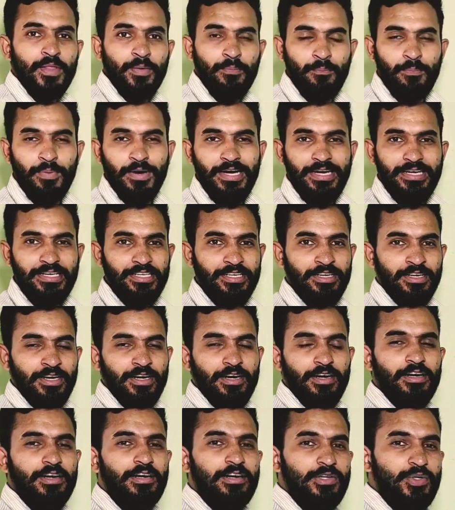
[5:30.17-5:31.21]
but
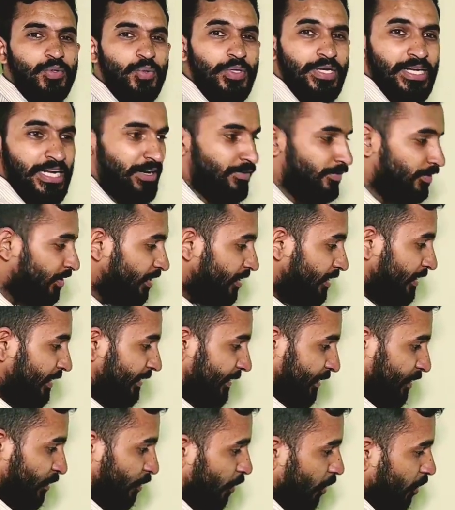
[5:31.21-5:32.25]
to travel
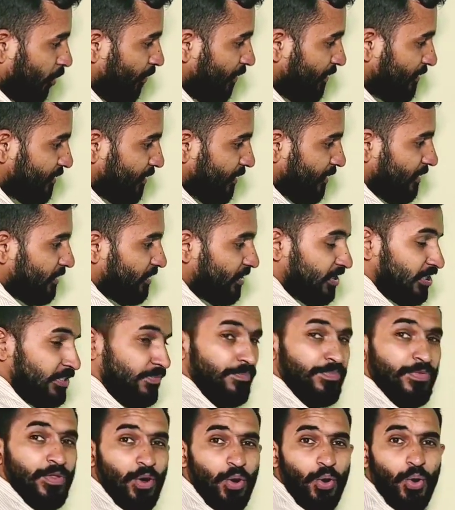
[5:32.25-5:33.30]
in clockwise
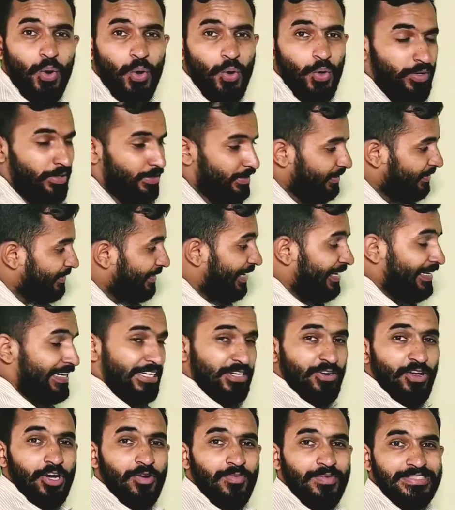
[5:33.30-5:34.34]
direction or in
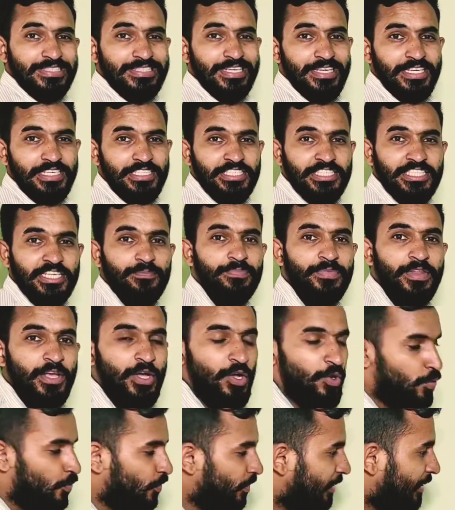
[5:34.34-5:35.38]
anti-clockwise direction
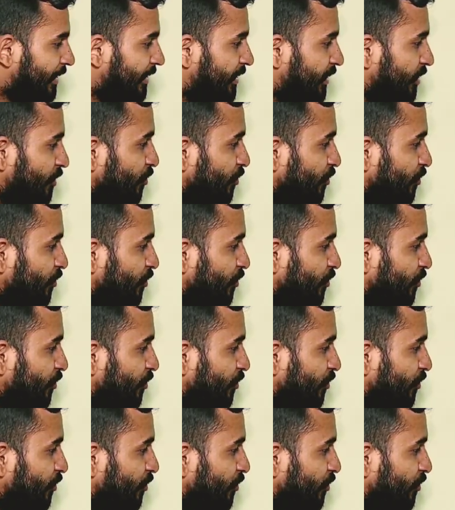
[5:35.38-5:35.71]
we can